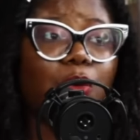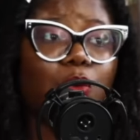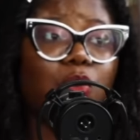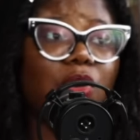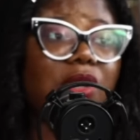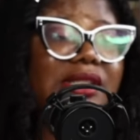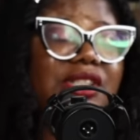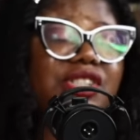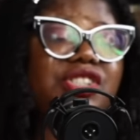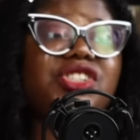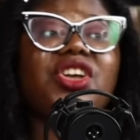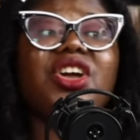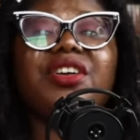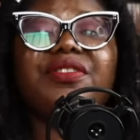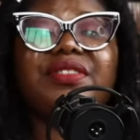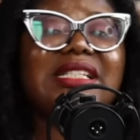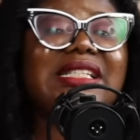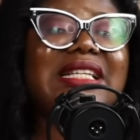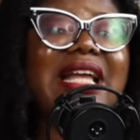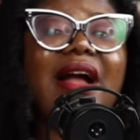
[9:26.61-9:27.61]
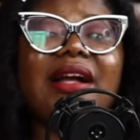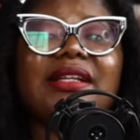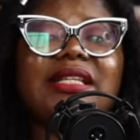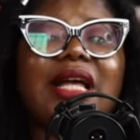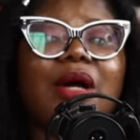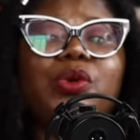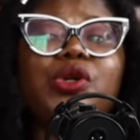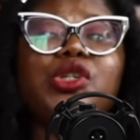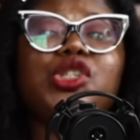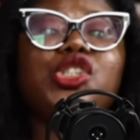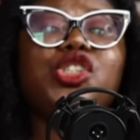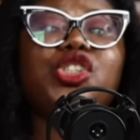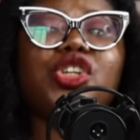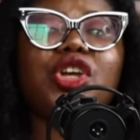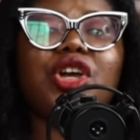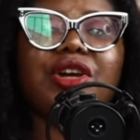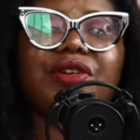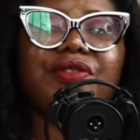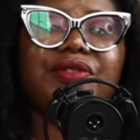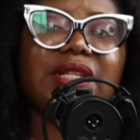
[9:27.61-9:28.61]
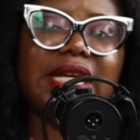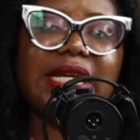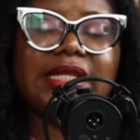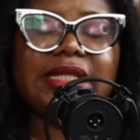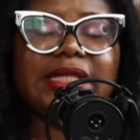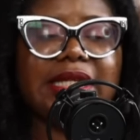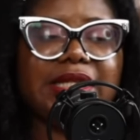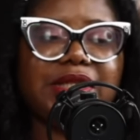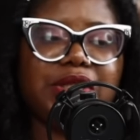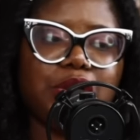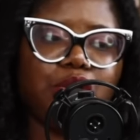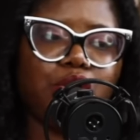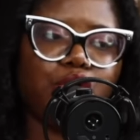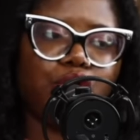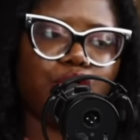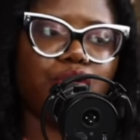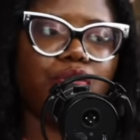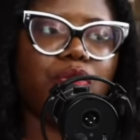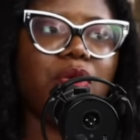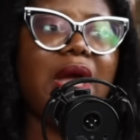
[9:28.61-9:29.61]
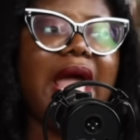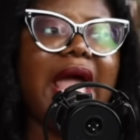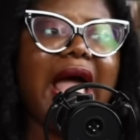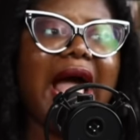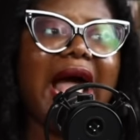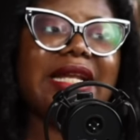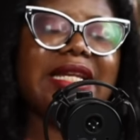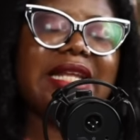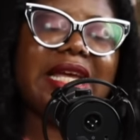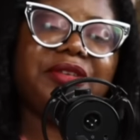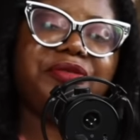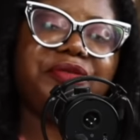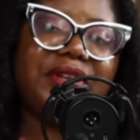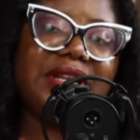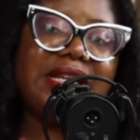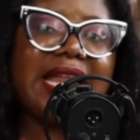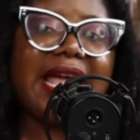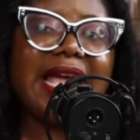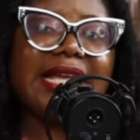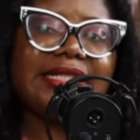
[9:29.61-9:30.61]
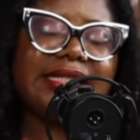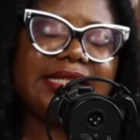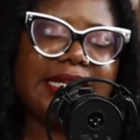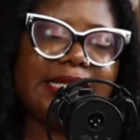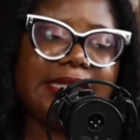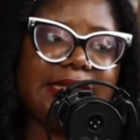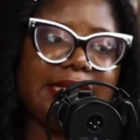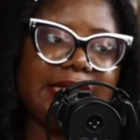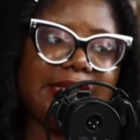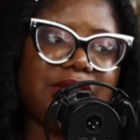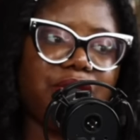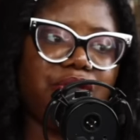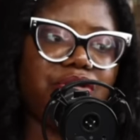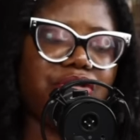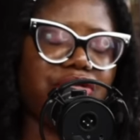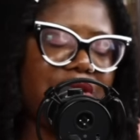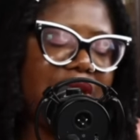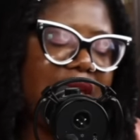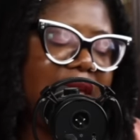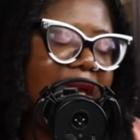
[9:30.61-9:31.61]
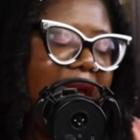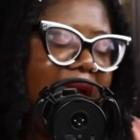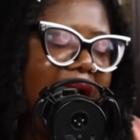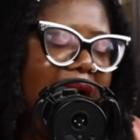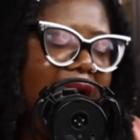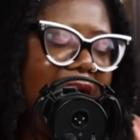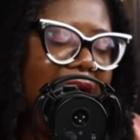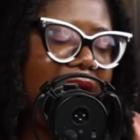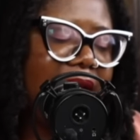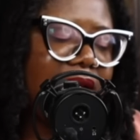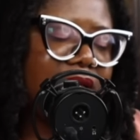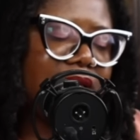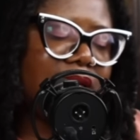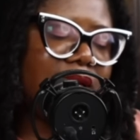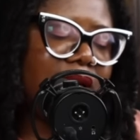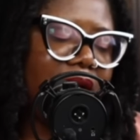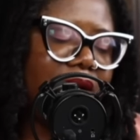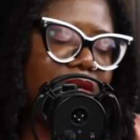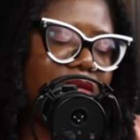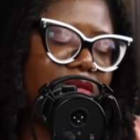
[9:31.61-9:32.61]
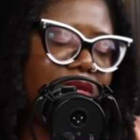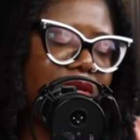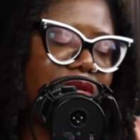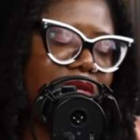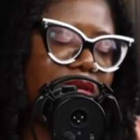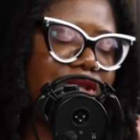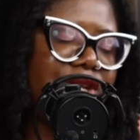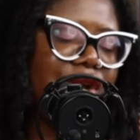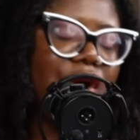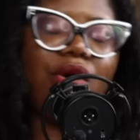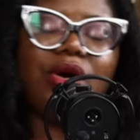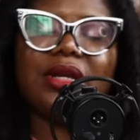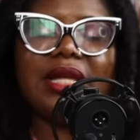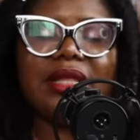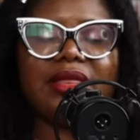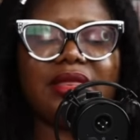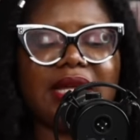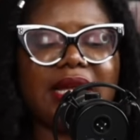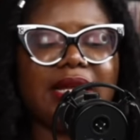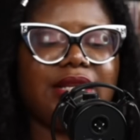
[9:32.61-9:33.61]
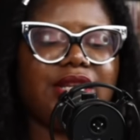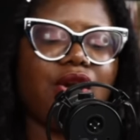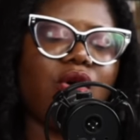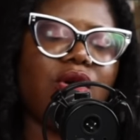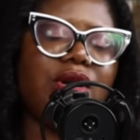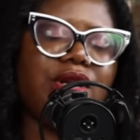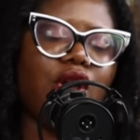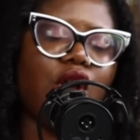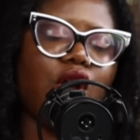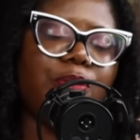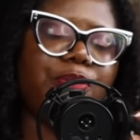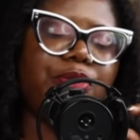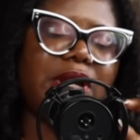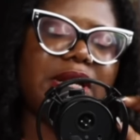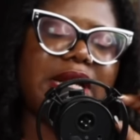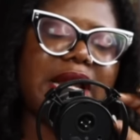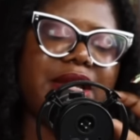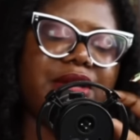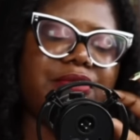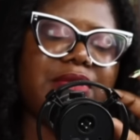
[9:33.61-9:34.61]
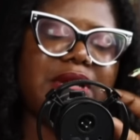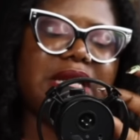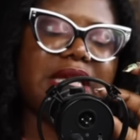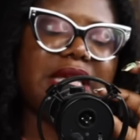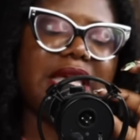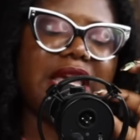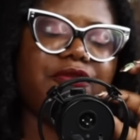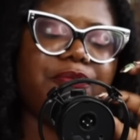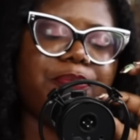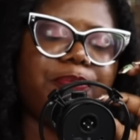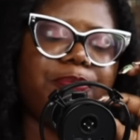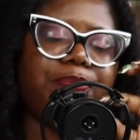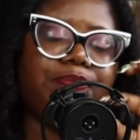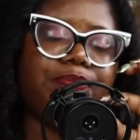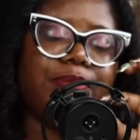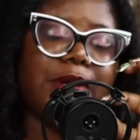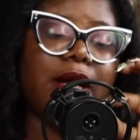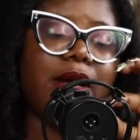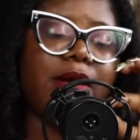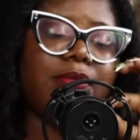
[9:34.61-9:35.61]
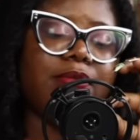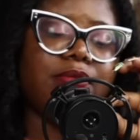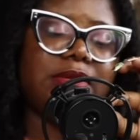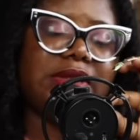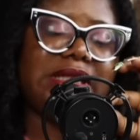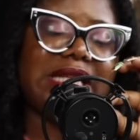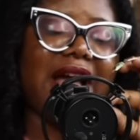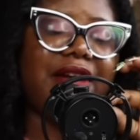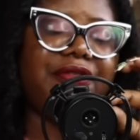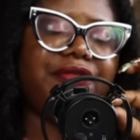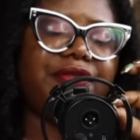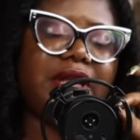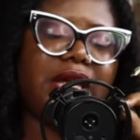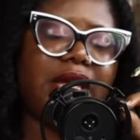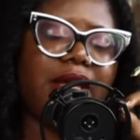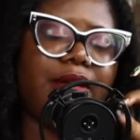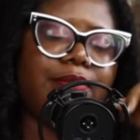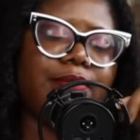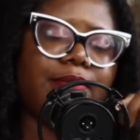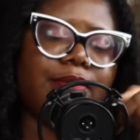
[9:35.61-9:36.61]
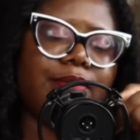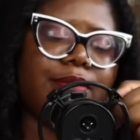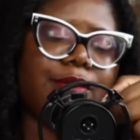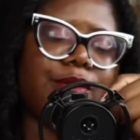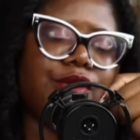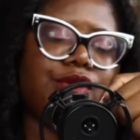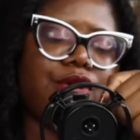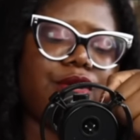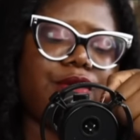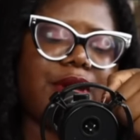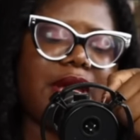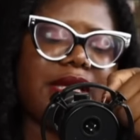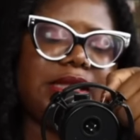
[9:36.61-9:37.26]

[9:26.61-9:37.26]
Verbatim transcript: was served, his character was served in season two and then finessed in season three. And the only thing, the only upgrade that they really gave um, Daphne, sorry, I